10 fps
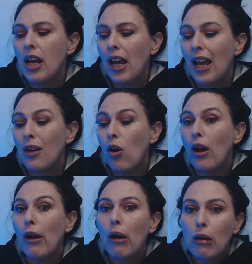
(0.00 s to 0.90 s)
and I
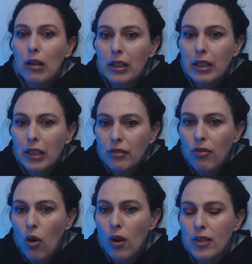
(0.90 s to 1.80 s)
highly
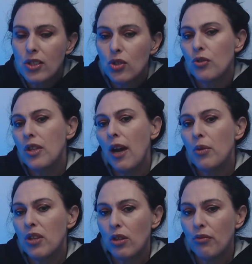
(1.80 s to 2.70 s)
advise do that
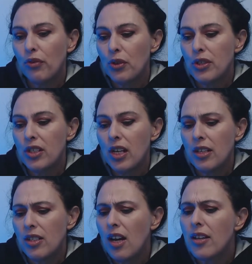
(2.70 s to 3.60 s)
within the first 10
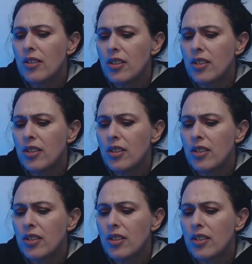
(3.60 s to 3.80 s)
days.